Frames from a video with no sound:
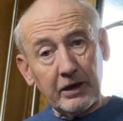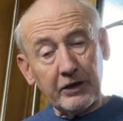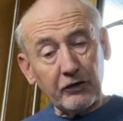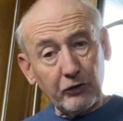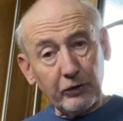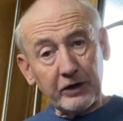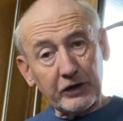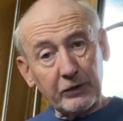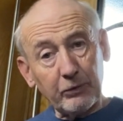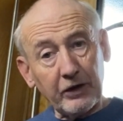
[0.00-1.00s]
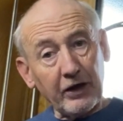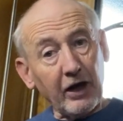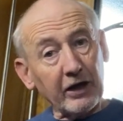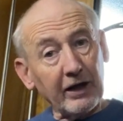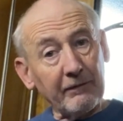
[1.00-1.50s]
in a joint somewhere that
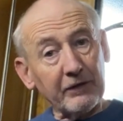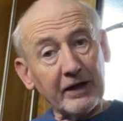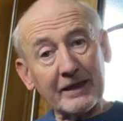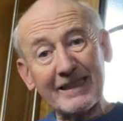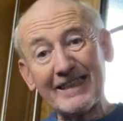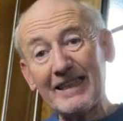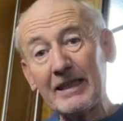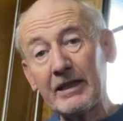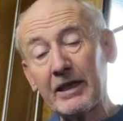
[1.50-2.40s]
I haven't yet seen,